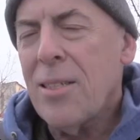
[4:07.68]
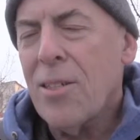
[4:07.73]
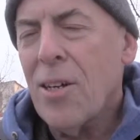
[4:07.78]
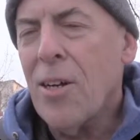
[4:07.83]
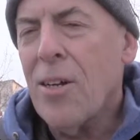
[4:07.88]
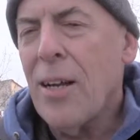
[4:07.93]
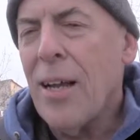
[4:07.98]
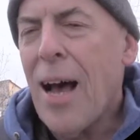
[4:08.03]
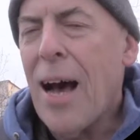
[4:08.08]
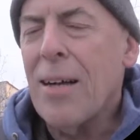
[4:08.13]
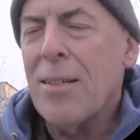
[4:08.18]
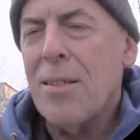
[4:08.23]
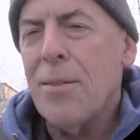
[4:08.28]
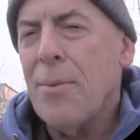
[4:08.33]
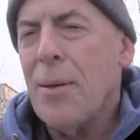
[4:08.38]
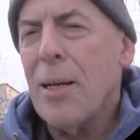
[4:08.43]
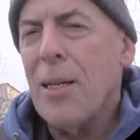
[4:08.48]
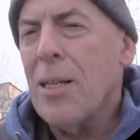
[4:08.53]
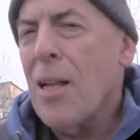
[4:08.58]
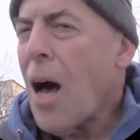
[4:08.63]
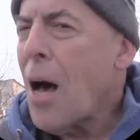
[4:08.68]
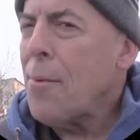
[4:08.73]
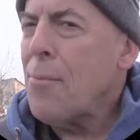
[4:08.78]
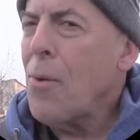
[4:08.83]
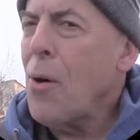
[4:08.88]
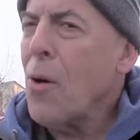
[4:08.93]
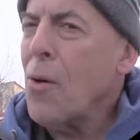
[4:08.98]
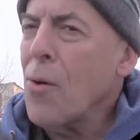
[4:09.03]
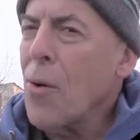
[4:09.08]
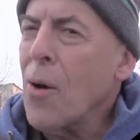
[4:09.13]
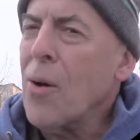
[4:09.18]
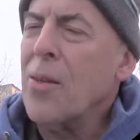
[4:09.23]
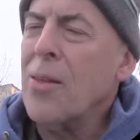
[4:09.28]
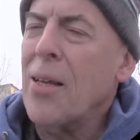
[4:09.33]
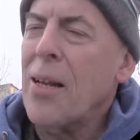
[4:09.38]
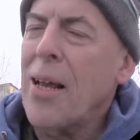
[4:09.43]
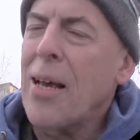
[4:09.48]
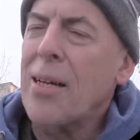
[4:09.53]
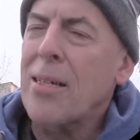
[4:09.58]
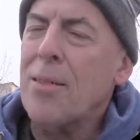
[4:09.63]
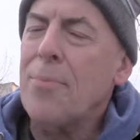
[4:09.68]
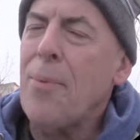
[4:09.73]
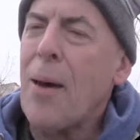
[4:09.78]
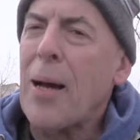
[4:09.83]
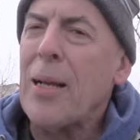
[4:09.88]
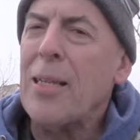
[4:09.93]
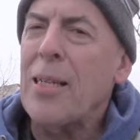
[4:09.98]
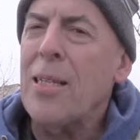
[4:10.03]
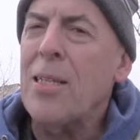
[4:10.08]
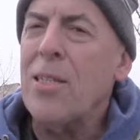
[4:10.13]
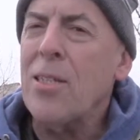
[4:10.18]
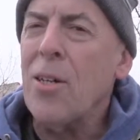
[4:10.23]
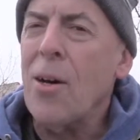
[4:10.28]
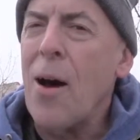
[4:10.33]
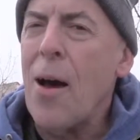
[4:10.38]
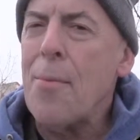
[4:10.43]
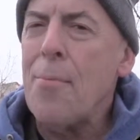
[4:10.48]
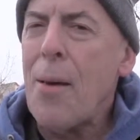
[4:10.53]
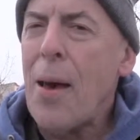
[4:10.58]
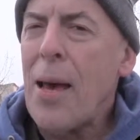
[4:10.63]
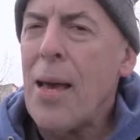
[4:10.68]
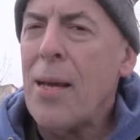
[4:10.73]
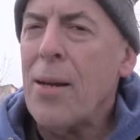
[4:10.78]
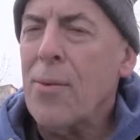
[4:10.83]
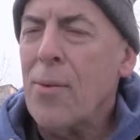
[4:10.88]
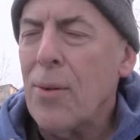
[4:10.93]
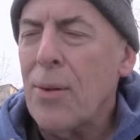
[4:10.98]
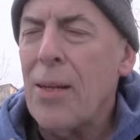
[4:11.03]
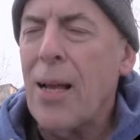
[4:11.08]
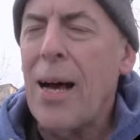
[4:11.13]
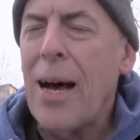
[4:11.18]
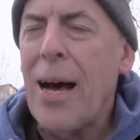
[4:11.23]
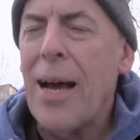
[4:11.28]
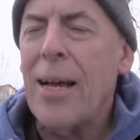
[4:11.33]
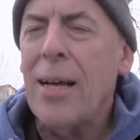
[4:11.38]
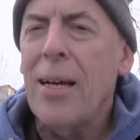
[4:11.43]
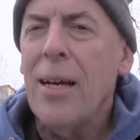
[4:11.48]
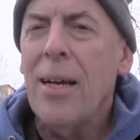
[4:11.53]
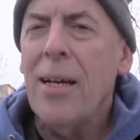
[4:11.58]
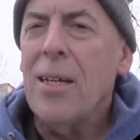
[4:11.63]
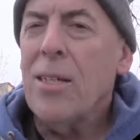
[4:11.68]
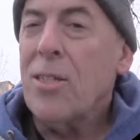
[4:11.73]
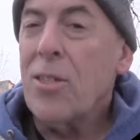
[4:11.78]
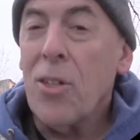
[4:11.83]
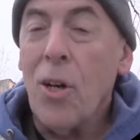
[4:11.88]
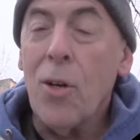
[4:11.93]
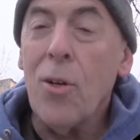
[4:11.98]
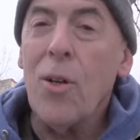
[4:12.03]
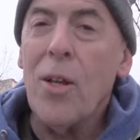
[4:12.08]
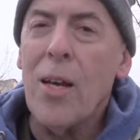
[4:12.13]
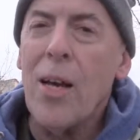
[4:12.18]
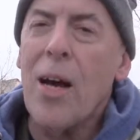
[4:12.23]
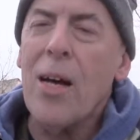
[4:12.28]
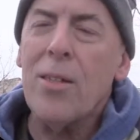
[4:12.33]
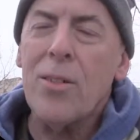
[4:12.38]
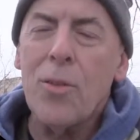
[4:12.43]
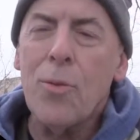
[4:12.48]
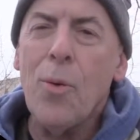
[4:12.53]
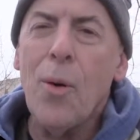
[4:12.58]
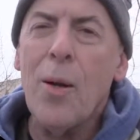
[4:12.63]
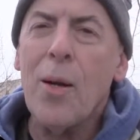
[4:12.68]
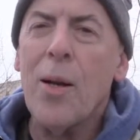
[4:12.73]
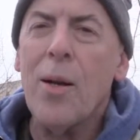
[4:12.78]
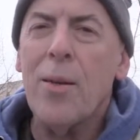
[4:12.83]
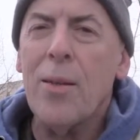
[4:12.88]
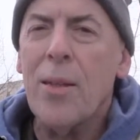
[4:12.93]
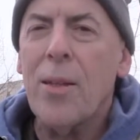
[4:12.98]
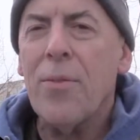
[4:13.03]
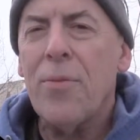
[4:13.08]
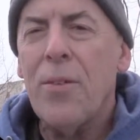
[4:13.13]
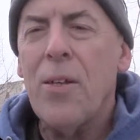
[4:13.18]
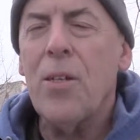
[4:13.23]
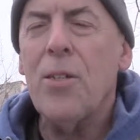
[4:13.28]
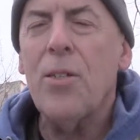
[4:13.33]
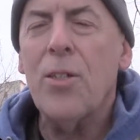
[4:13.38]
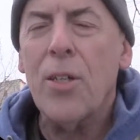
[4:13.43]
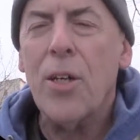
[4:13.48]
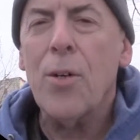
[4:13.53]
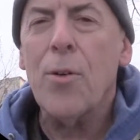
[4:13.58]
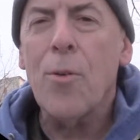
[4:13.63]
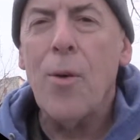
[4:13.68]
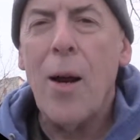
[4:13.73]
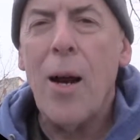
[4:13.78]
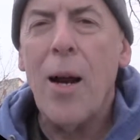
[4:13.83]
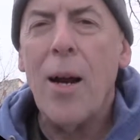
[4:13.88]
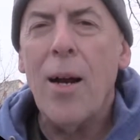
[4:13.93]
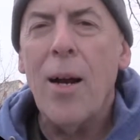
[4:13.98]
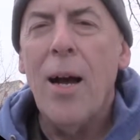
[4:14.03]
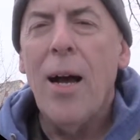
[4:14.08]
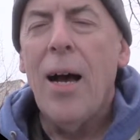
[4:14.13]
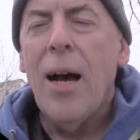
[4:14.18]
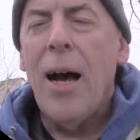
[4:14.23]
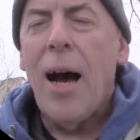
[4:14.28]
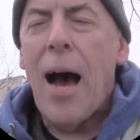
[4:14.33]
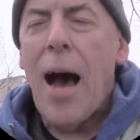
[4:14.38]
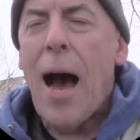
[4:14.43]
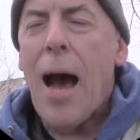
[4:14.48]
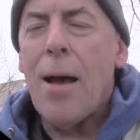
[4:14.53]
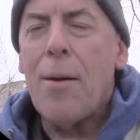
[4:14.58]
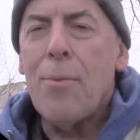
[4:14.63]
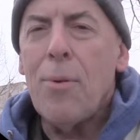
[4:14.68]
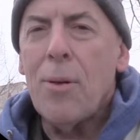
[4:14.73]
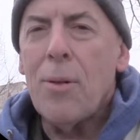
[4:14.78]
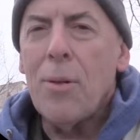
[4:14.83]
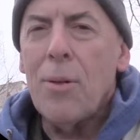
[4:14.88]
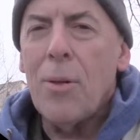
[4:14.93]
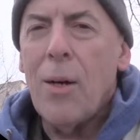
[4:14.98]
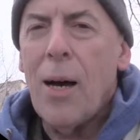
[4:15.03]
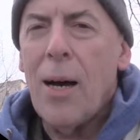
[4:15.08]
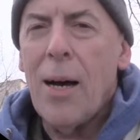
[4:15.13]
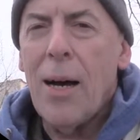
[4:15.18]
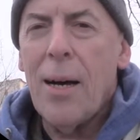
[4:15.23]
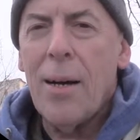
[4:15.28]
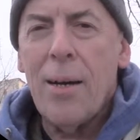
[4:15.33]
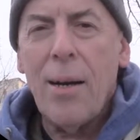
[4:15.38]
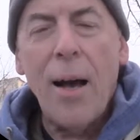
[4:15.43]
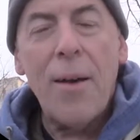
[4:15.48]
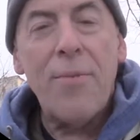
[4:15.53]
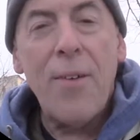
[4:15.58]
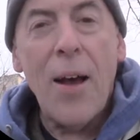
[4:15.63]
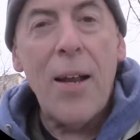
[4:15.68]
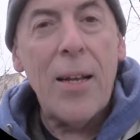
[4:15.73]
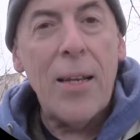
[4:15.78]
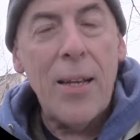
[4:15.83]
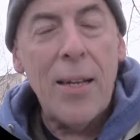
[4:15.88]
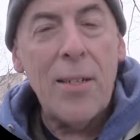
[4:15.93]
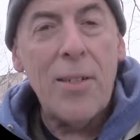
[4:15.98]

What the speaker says: turned out to be a lot more work than I expected, so I may rely solely on Twitter in the future, where I find an